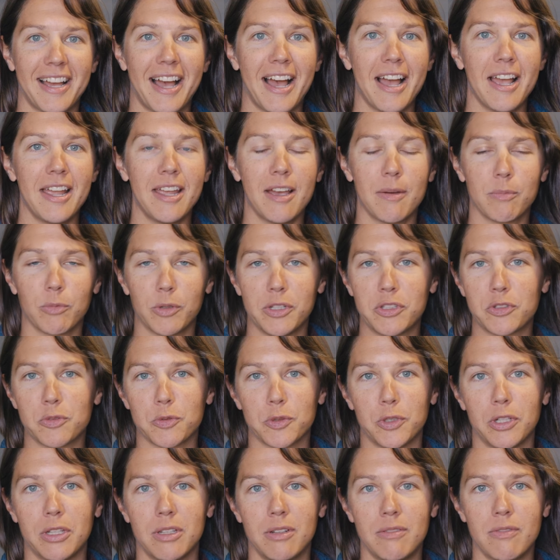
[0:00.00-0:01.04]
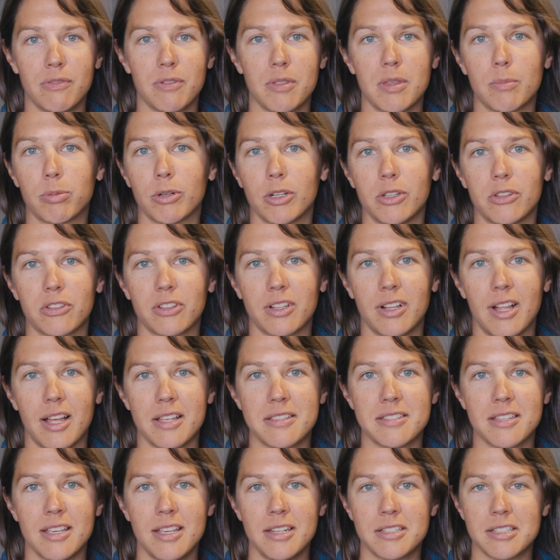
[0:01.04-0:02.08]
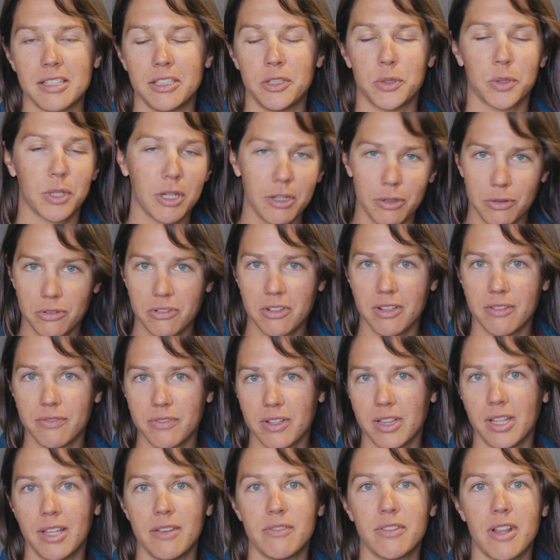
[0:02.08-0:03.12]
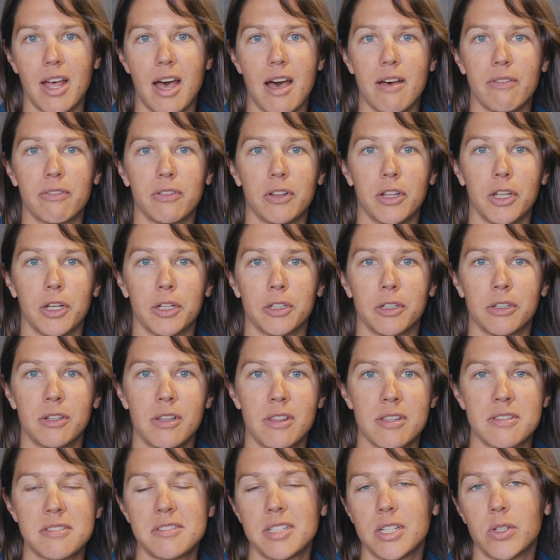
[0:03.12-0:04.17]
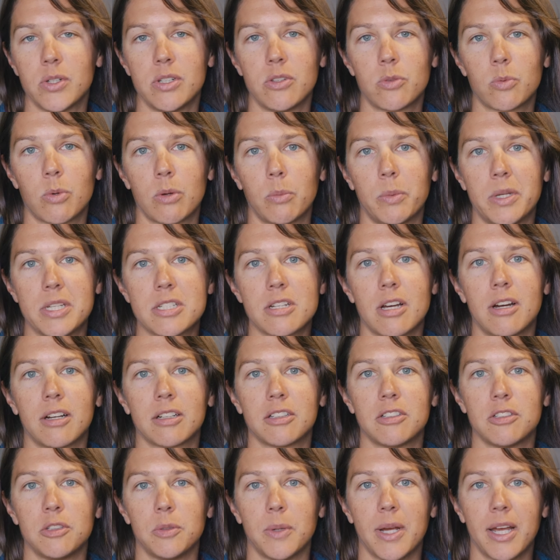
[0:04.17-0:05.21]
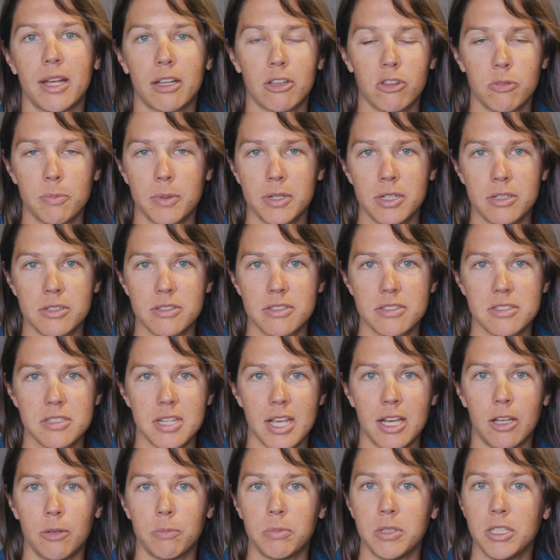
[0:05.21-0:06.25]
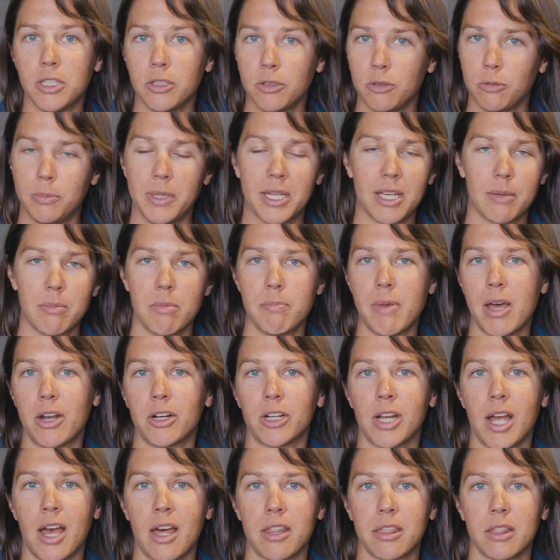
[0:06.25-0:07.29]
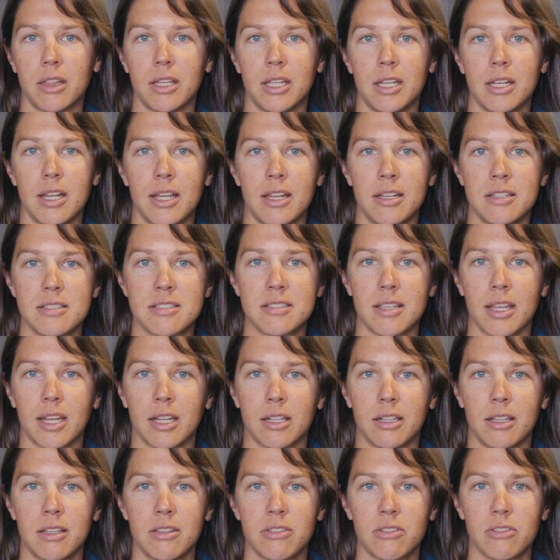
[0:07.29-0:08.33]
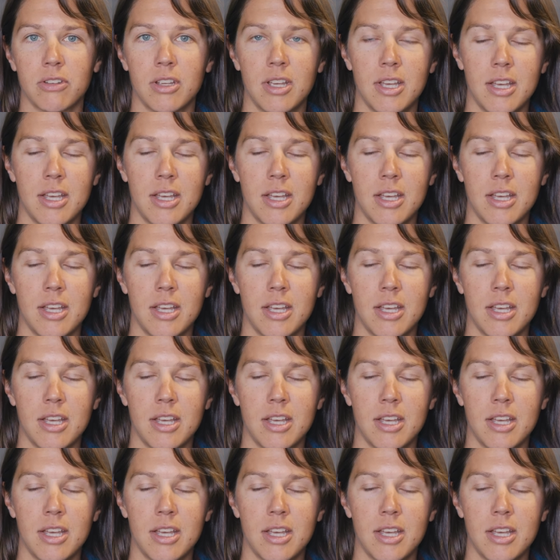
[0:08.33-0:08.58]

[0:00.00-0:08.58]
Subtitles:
Hi, I'm Reese Rulin from the Pros Closet, your host of Live, Laugh, Learn, the series where we talk to experts to help you become a better athlete and cyclist.